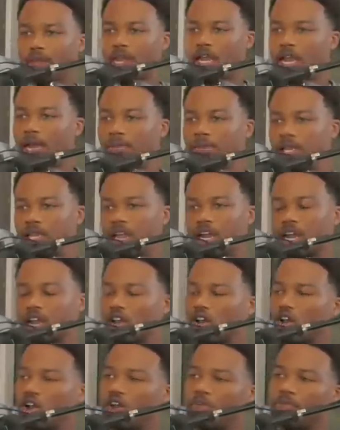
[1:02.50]
I mean, I
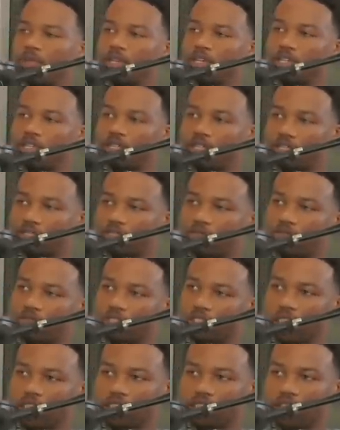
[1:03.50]
called me as soon
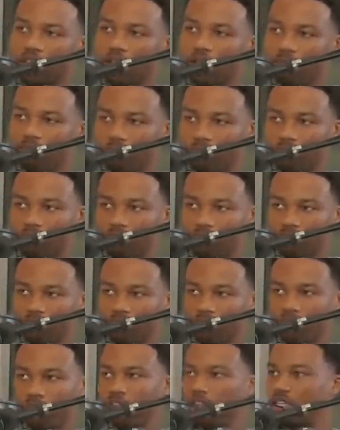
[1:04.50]
as that shit happened.
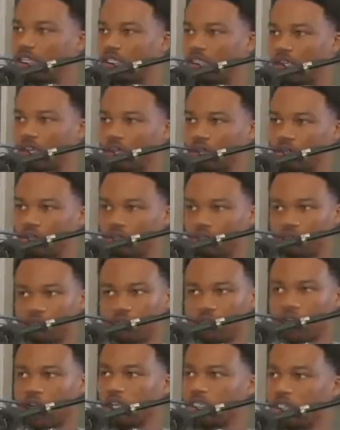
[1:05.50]
FaceTimed.
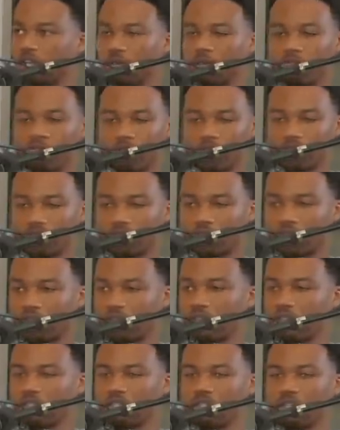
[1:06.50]
Got his number,
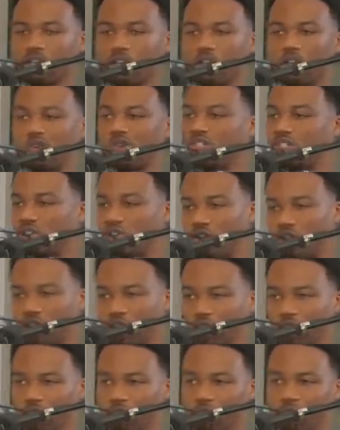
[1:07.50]
FaceTimed. What's going
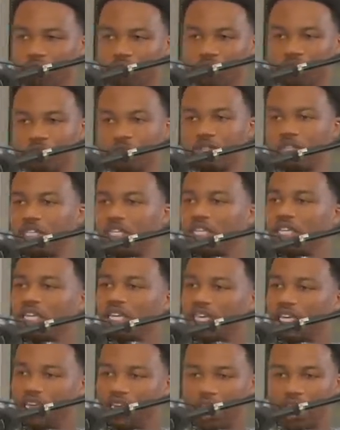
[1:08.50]
on, bro?
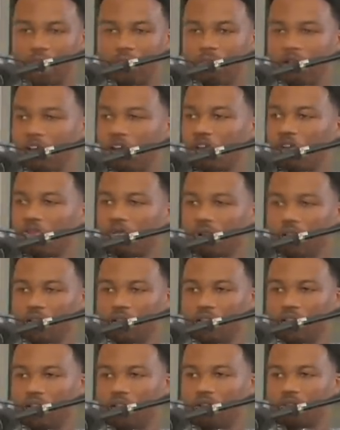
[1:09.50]
He gave me the whole
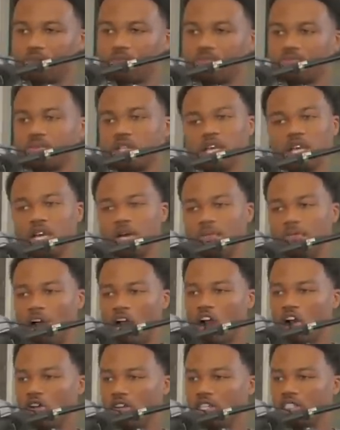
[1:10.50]
rundown.
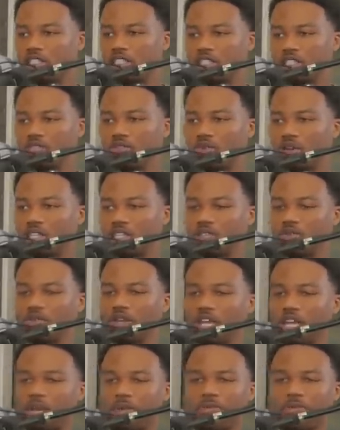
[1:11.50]
My only situation
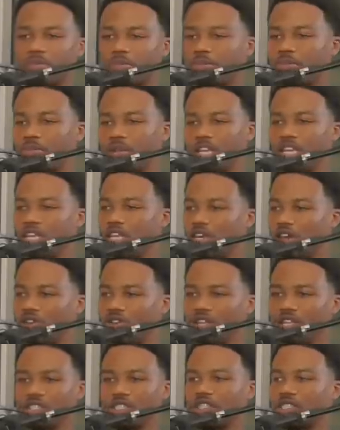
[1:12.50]
with him, he know
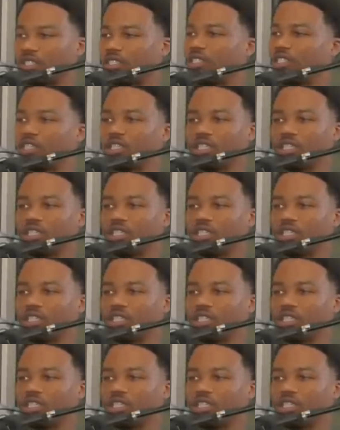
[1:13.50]
this,